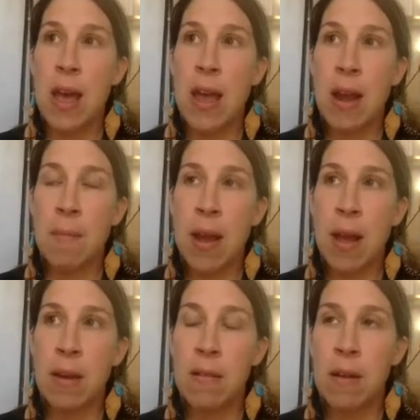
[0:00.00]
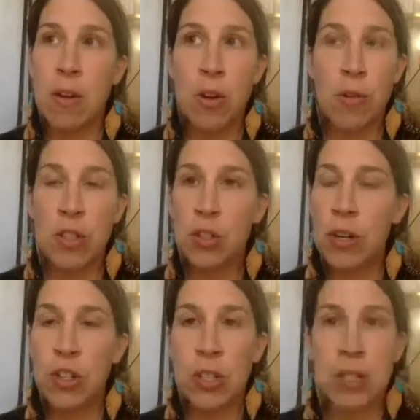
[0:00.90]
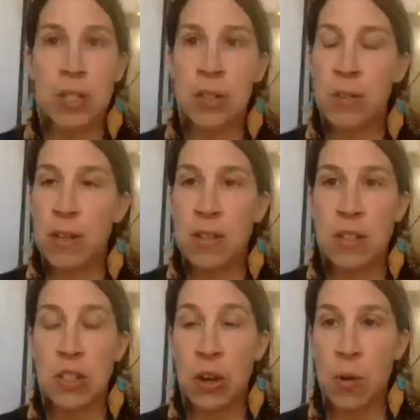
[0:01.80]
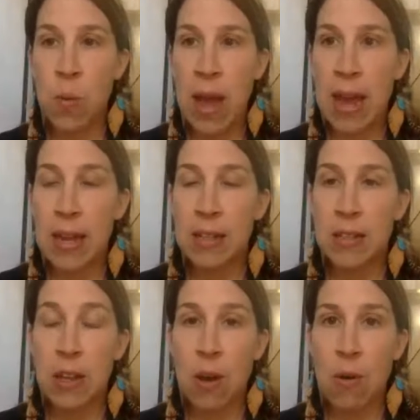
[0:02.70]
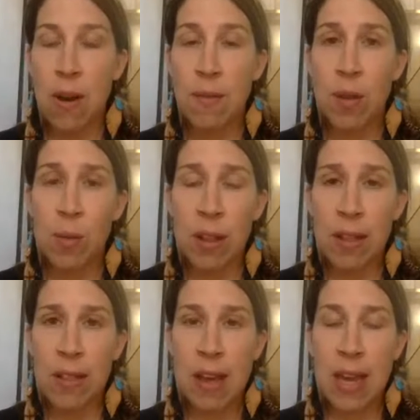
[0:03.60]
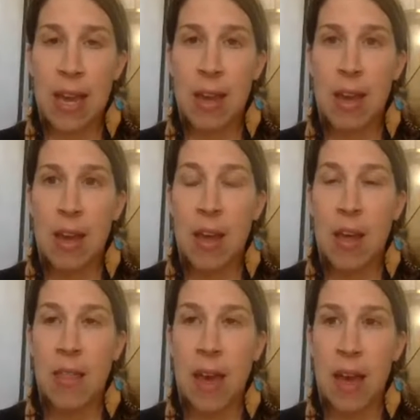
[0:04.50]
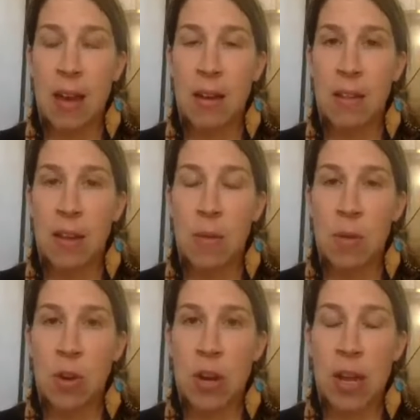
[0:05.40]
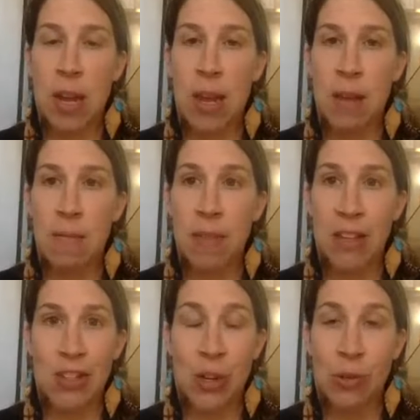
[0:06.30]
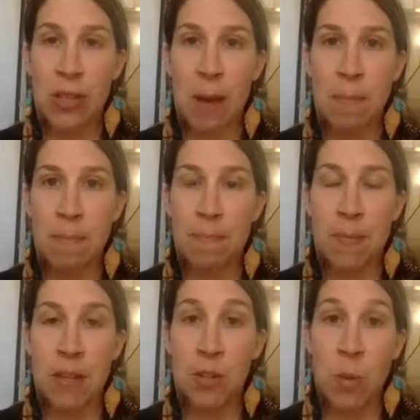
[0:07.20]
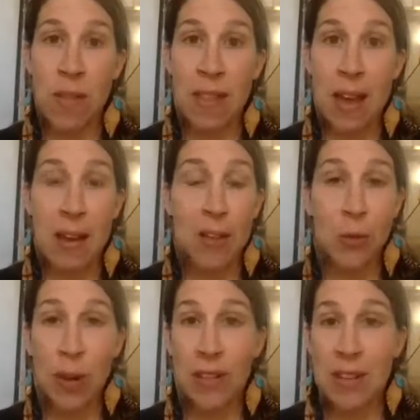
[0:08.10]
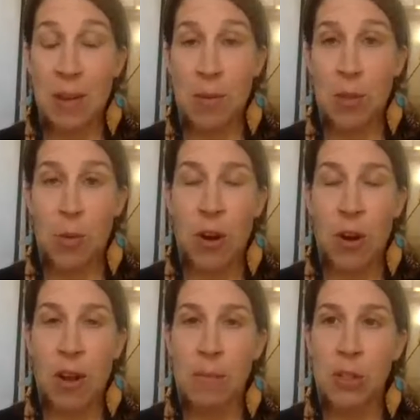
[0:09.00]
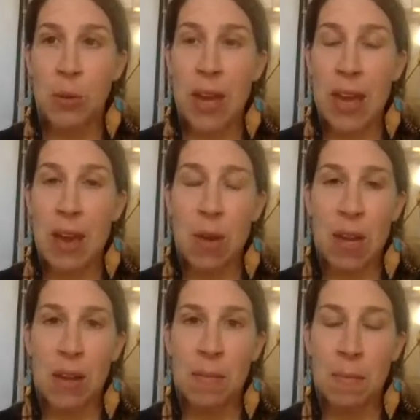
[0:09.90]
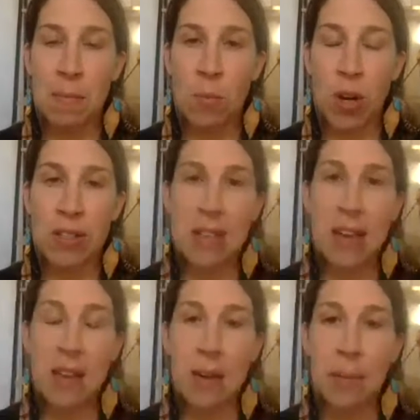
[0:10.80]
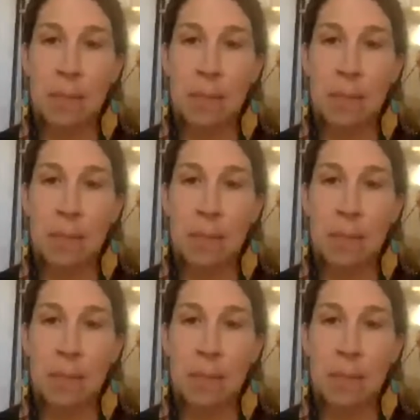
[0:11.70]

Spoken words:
I'm not under restrictions to do things a certain way. So I feel really lucky that the community that shows up is one that is resonant with the work I'm doing, and we can work together.